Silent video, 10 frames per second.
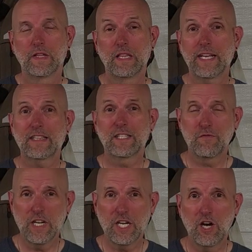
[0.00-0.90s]
like this
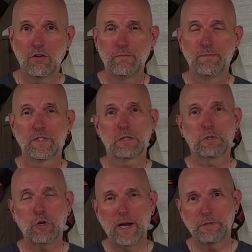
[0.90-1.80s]
video,
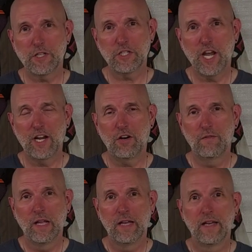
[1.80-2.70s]
subscribe to the channel,
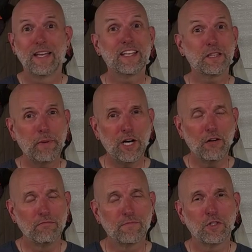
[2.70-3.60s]
hit the
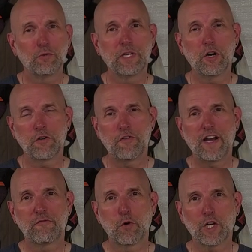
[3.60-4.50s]
bell. You'll be notified
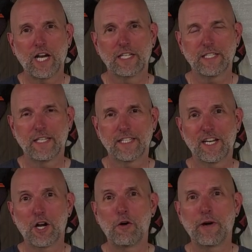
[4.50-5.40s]
of more content. And
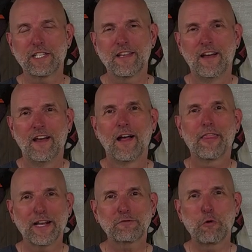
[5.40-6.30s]
then always,
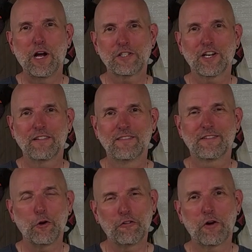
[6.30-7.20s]
thanks for watching.
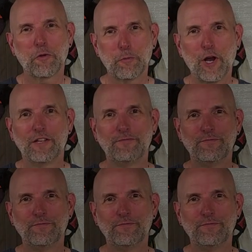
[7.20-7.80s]
Go Forward Friend.